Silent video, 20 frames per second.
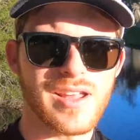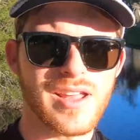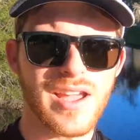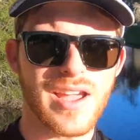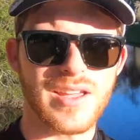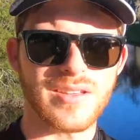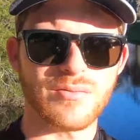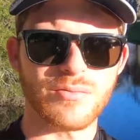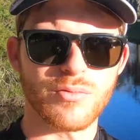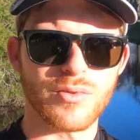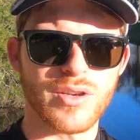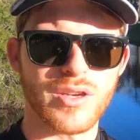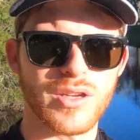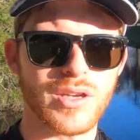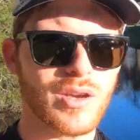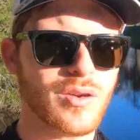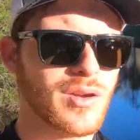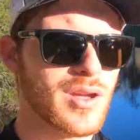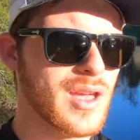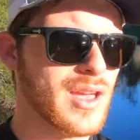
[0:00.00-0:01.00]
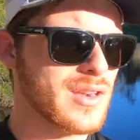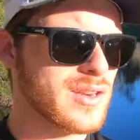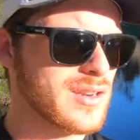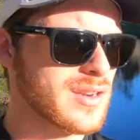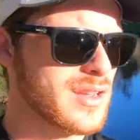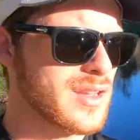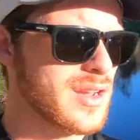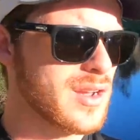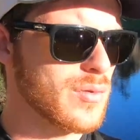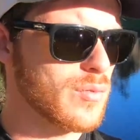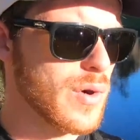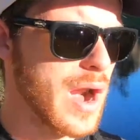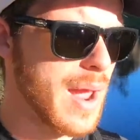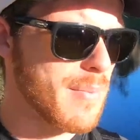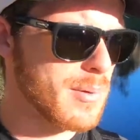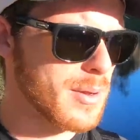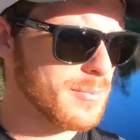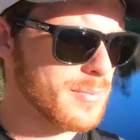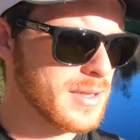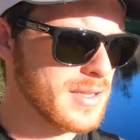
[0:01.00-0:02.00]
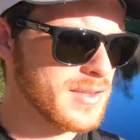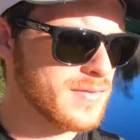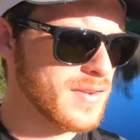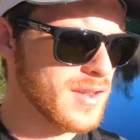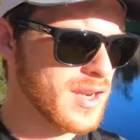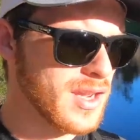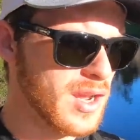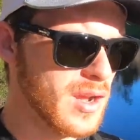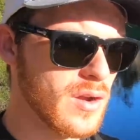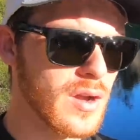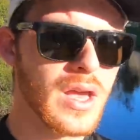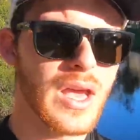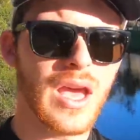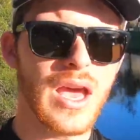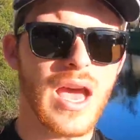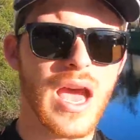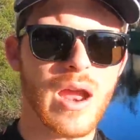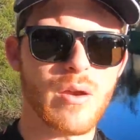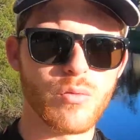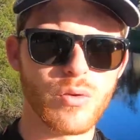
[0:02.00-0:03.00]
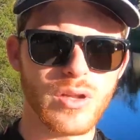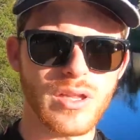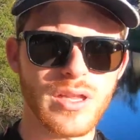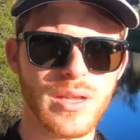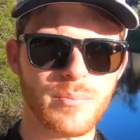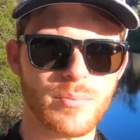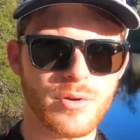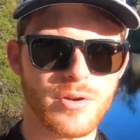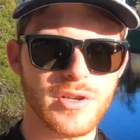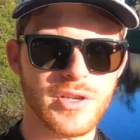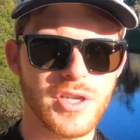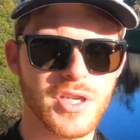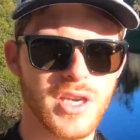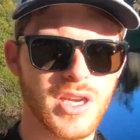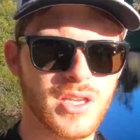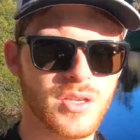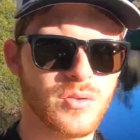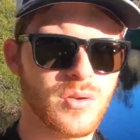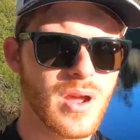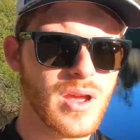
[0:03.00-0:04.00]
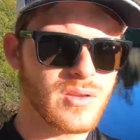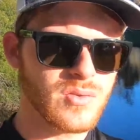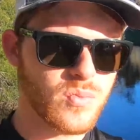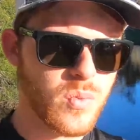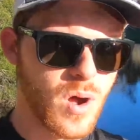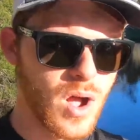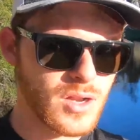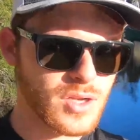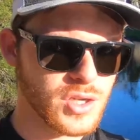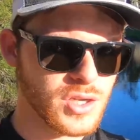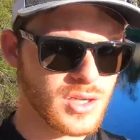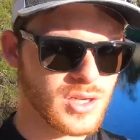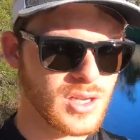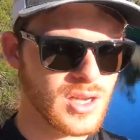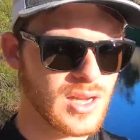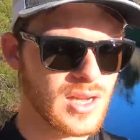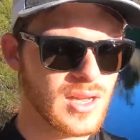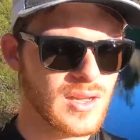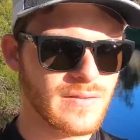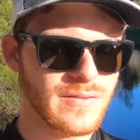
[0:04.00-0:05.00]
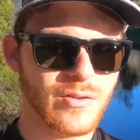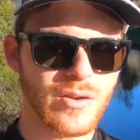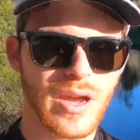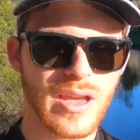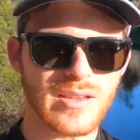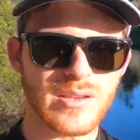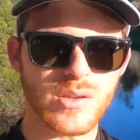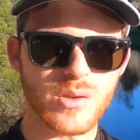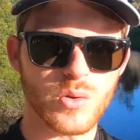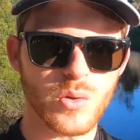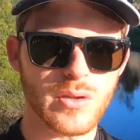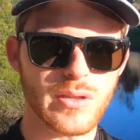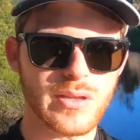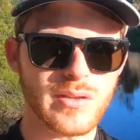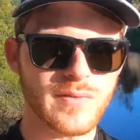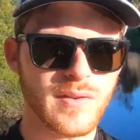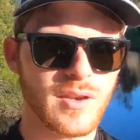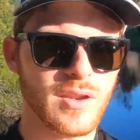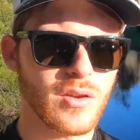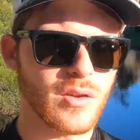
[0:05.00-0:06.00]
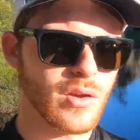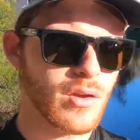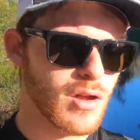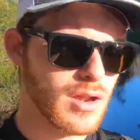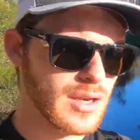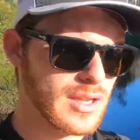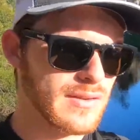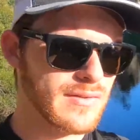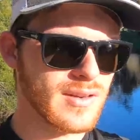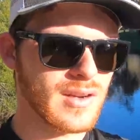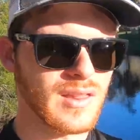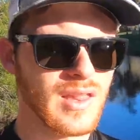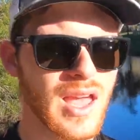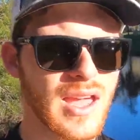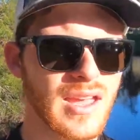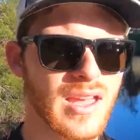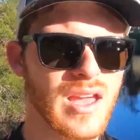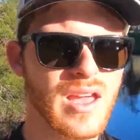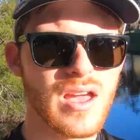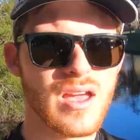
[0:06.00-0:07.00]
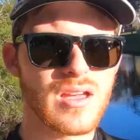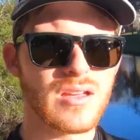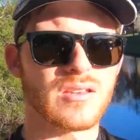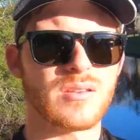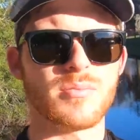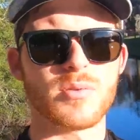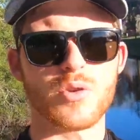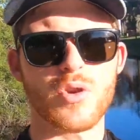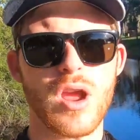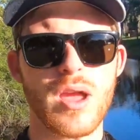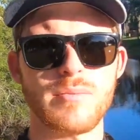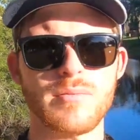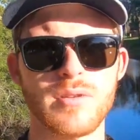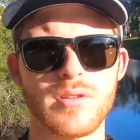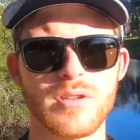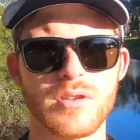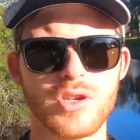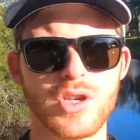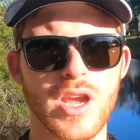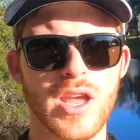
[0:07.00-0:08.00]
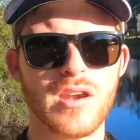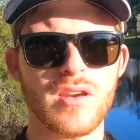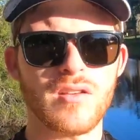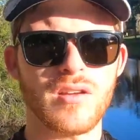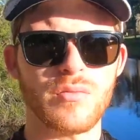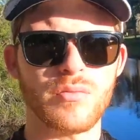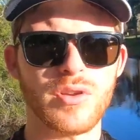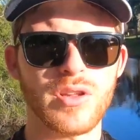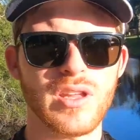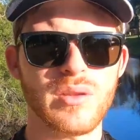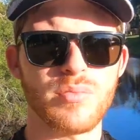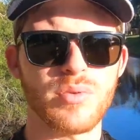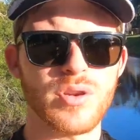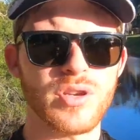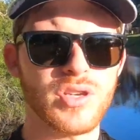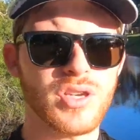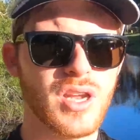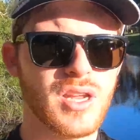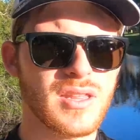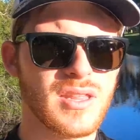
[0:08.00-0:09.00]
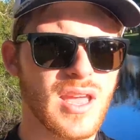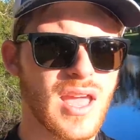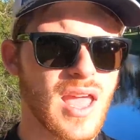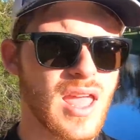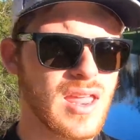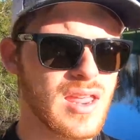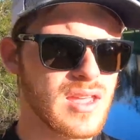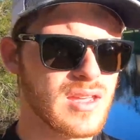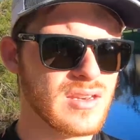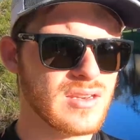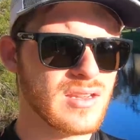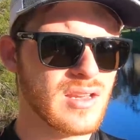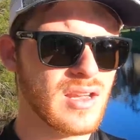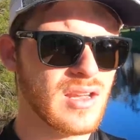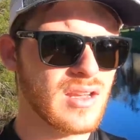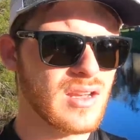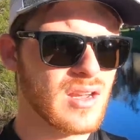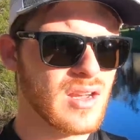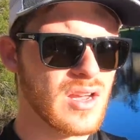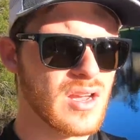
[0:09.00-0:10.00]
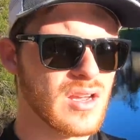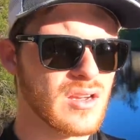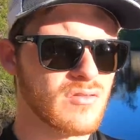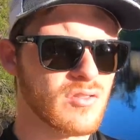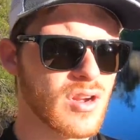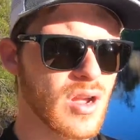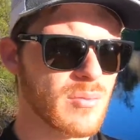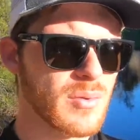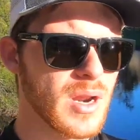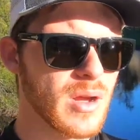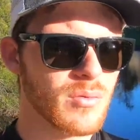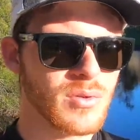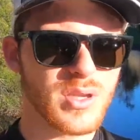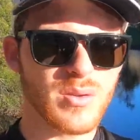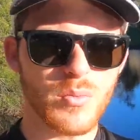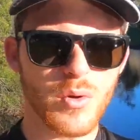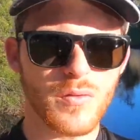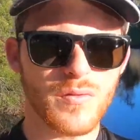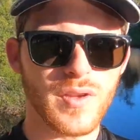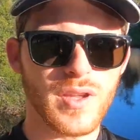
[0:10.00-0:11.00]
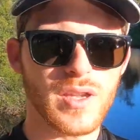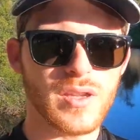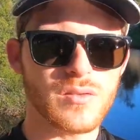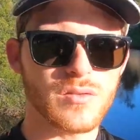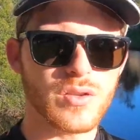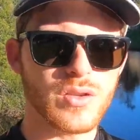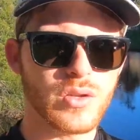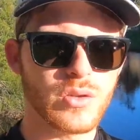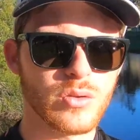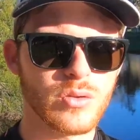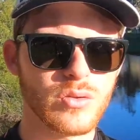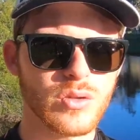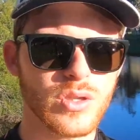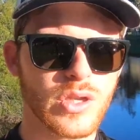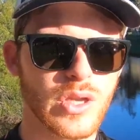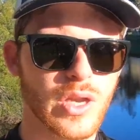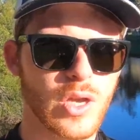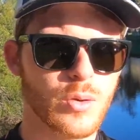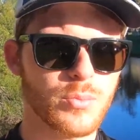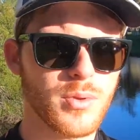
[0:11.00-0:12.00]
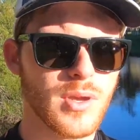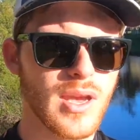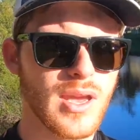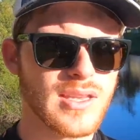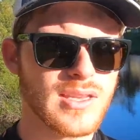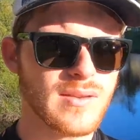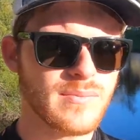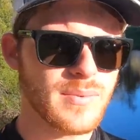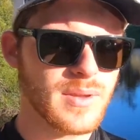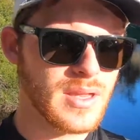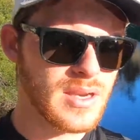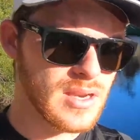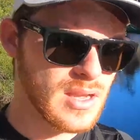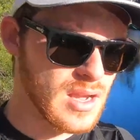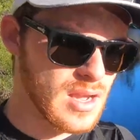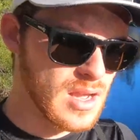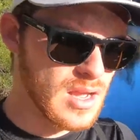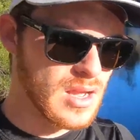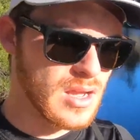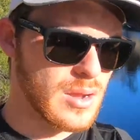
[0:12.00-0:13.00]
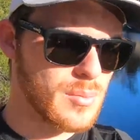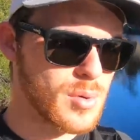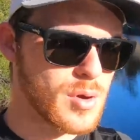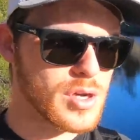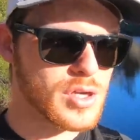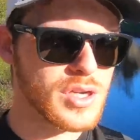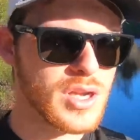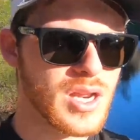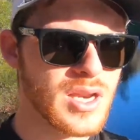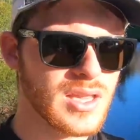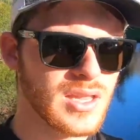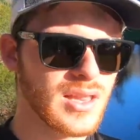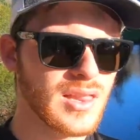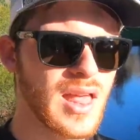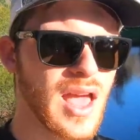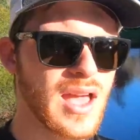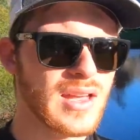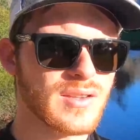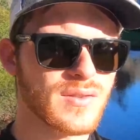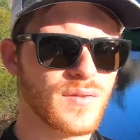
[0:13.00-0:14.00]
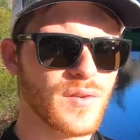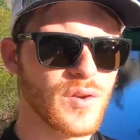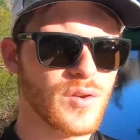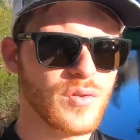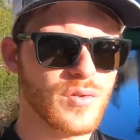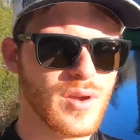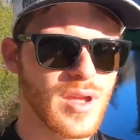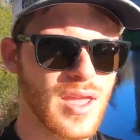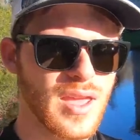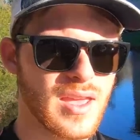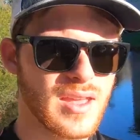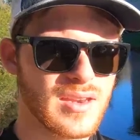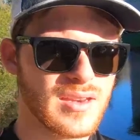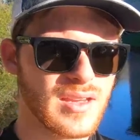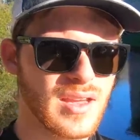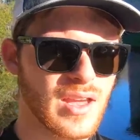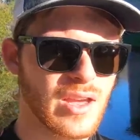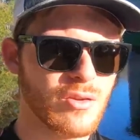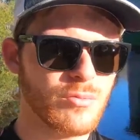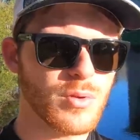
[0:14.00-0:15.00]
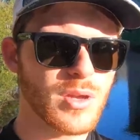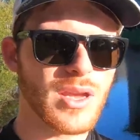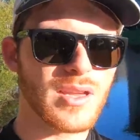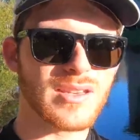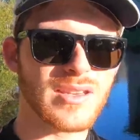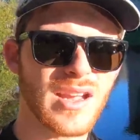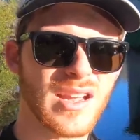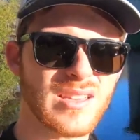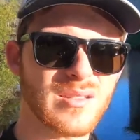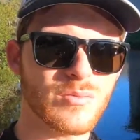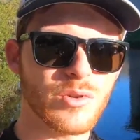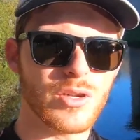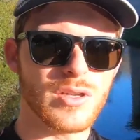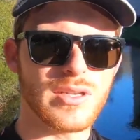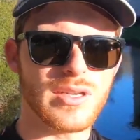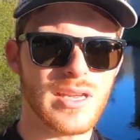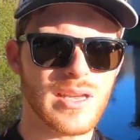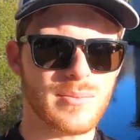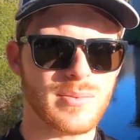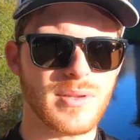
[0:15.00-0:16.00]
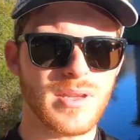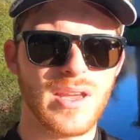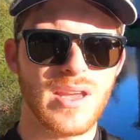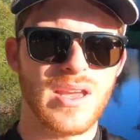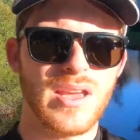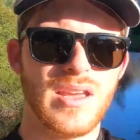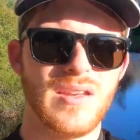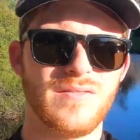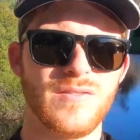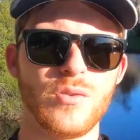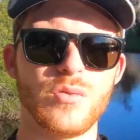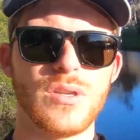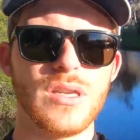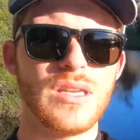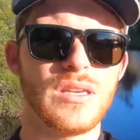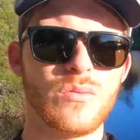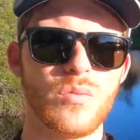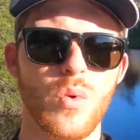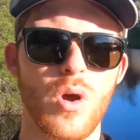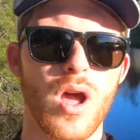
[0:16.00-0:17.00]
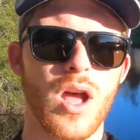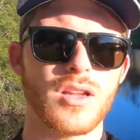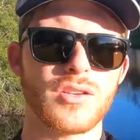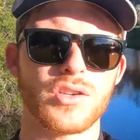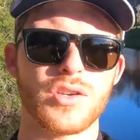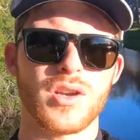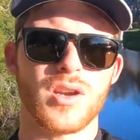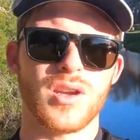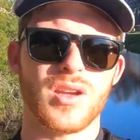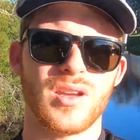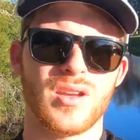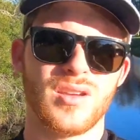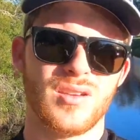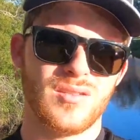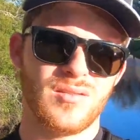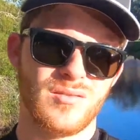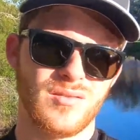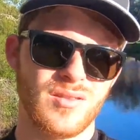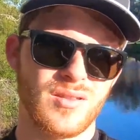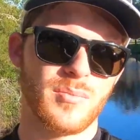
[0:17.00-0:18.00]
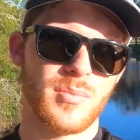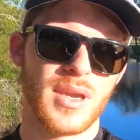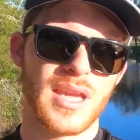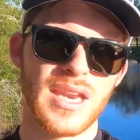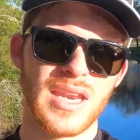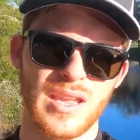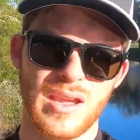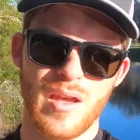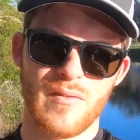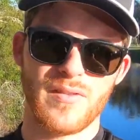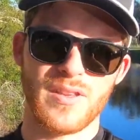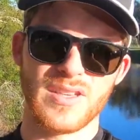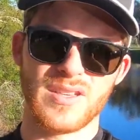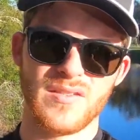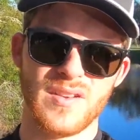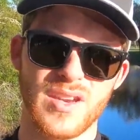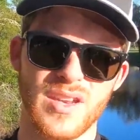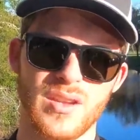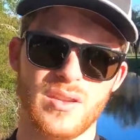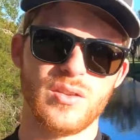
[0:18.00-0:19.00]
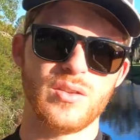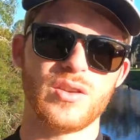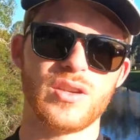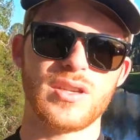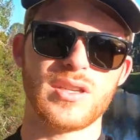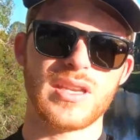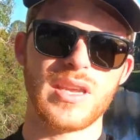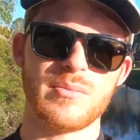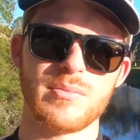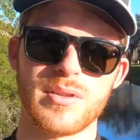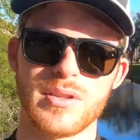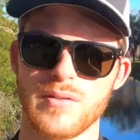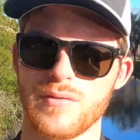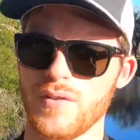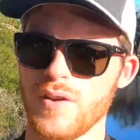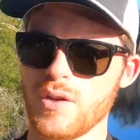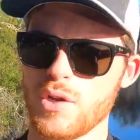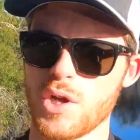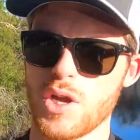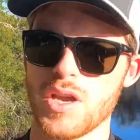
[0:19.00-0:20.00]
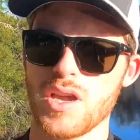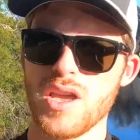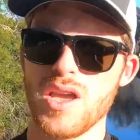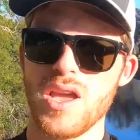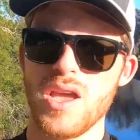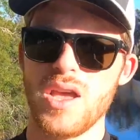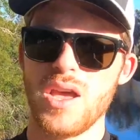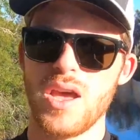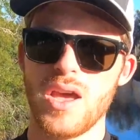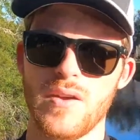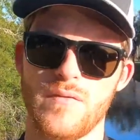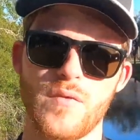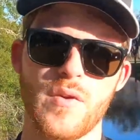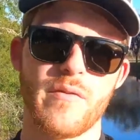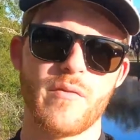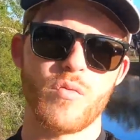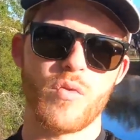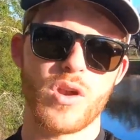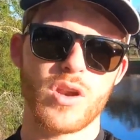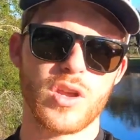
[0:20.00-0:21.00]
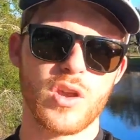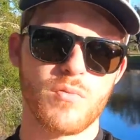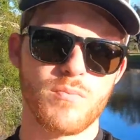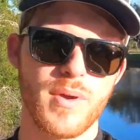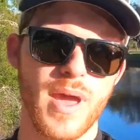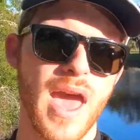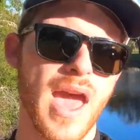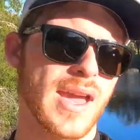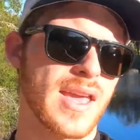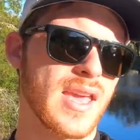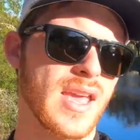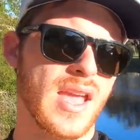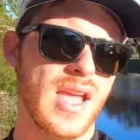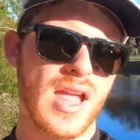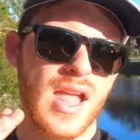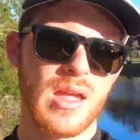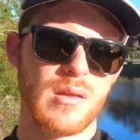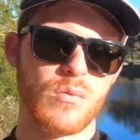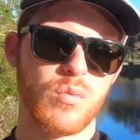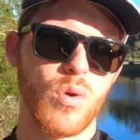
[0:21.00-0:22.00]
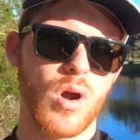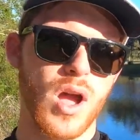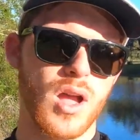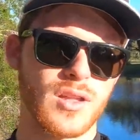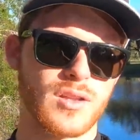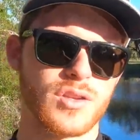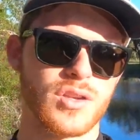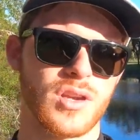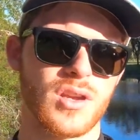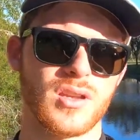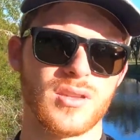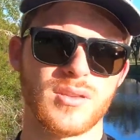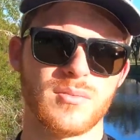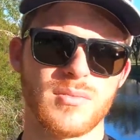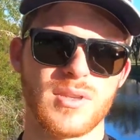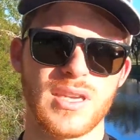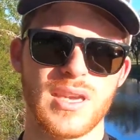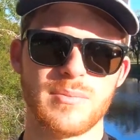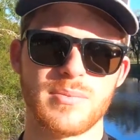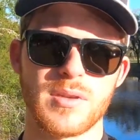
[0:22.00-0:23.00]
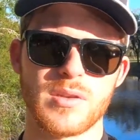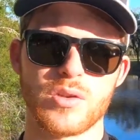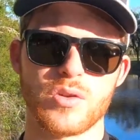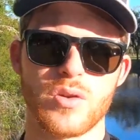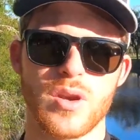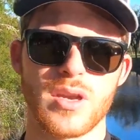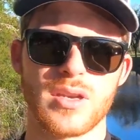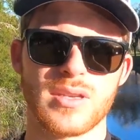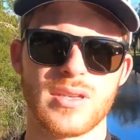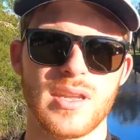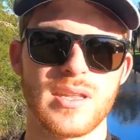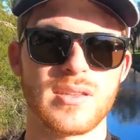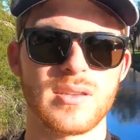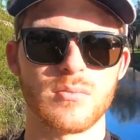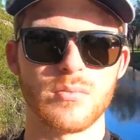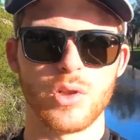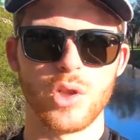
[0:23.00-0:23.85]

guys, we're gonna go ahead and wrap up this video. I really appreciate you guys watching. If you guys enjoyed this video, go ahead and give it a like, subscribe to the channel. I really appreciate that, and we're coming out with some more videos soon, so I hope you guys have been appreciating the last few, and I hope you guys got some good tips. If you didn't watch the beginning of this video, you just skipped to the fishing. If you ever want to go back and watch some tips and tricks and some